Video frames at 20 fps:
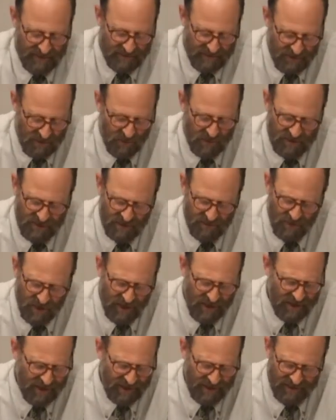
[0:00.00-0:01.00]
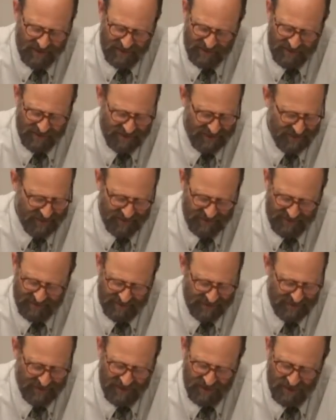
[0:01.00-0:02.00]
So we said, Ronnie,
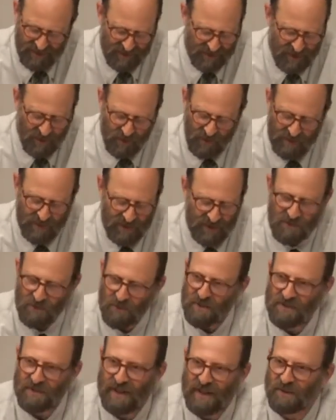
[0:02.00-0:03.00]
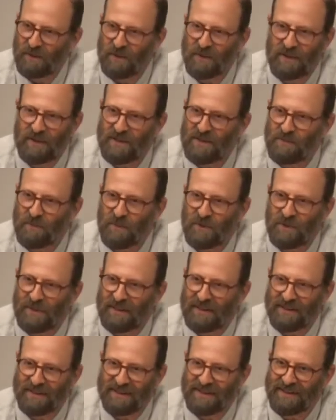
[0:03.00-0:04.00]
you know, you don't want to be a Jewish landlord in East
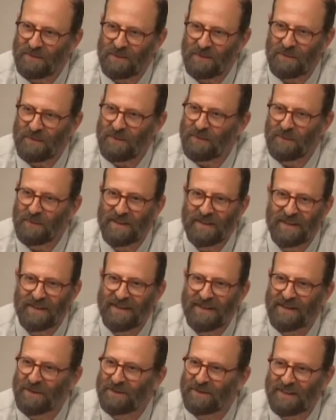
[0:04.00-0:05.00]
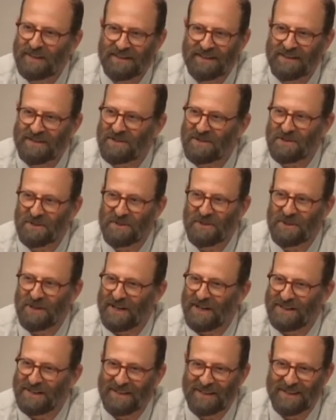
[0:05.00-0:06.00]
Berlin. We really don't think this is a good
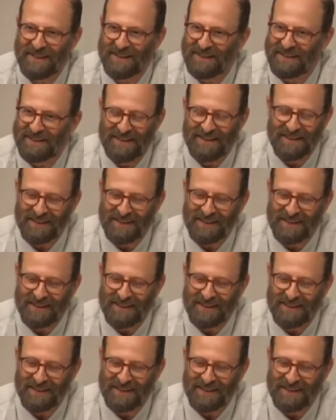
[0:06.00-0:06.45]
idea.